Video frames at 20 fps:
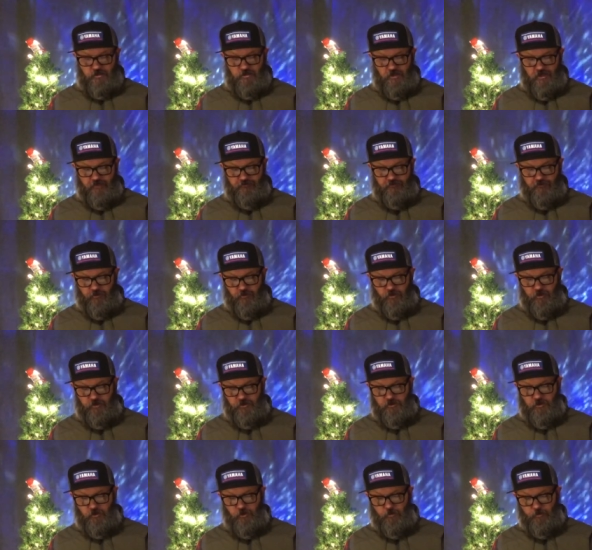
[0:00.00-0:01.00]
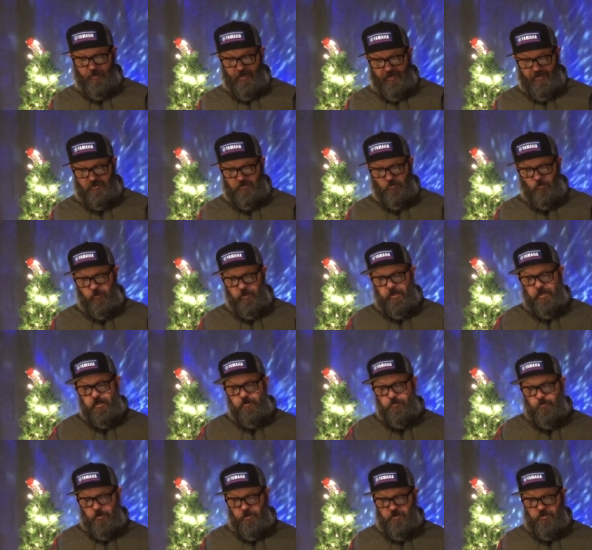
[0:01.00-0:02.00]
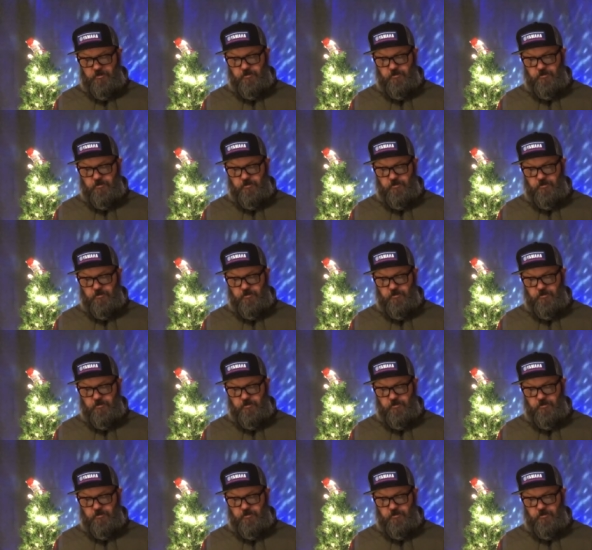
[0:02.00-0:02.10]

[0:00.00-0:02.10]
Jeff Garoso passed away March